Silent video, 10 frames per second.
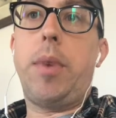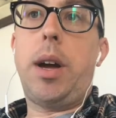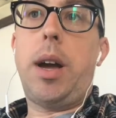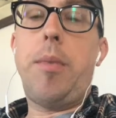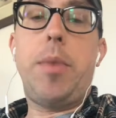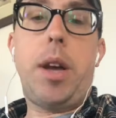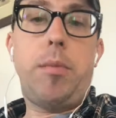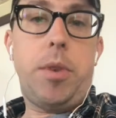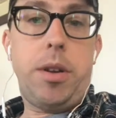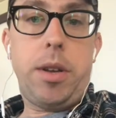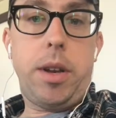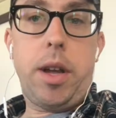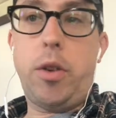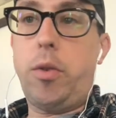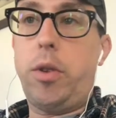I'm not a monk and I
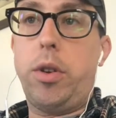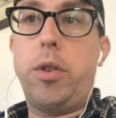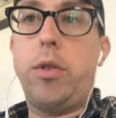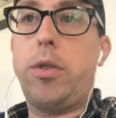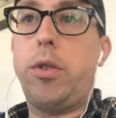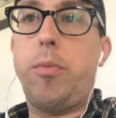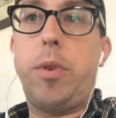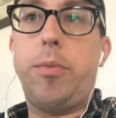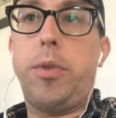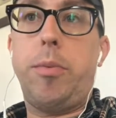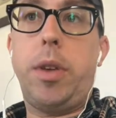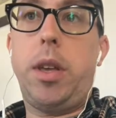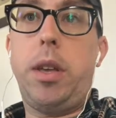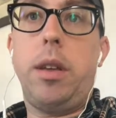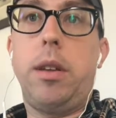don't encourage other people to
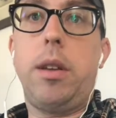be.